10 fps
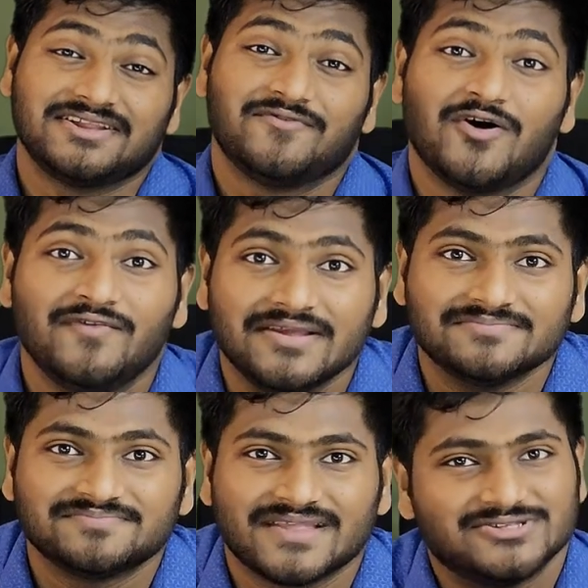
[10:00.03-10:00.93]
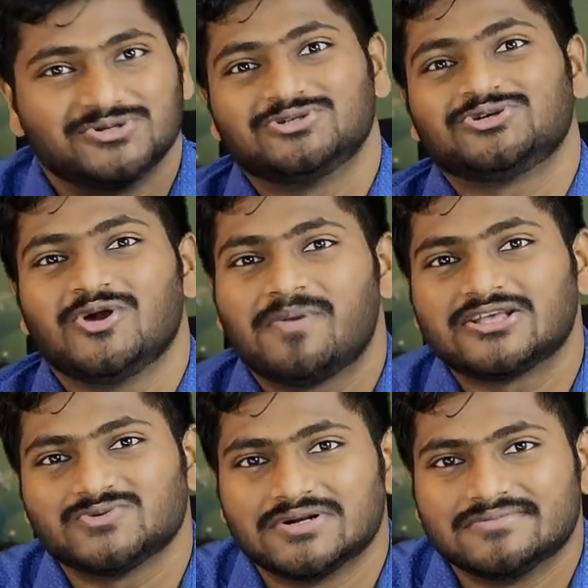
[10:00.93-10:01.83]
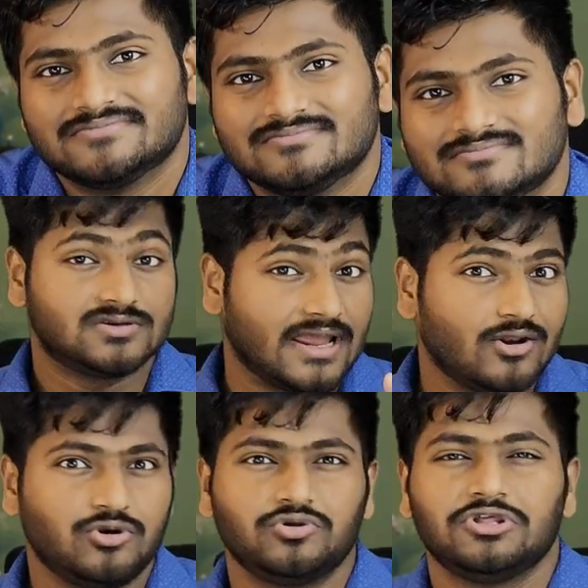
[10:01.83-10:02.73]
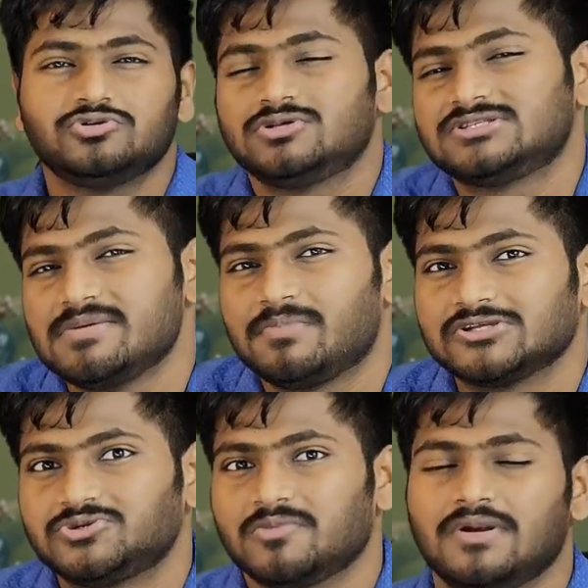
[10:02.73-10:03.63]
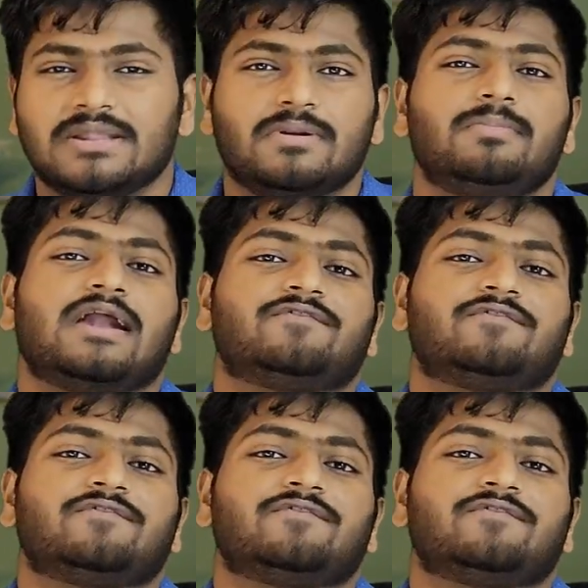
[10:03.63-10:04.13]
evolving, so should your password. Try not to reuse the same password on multiple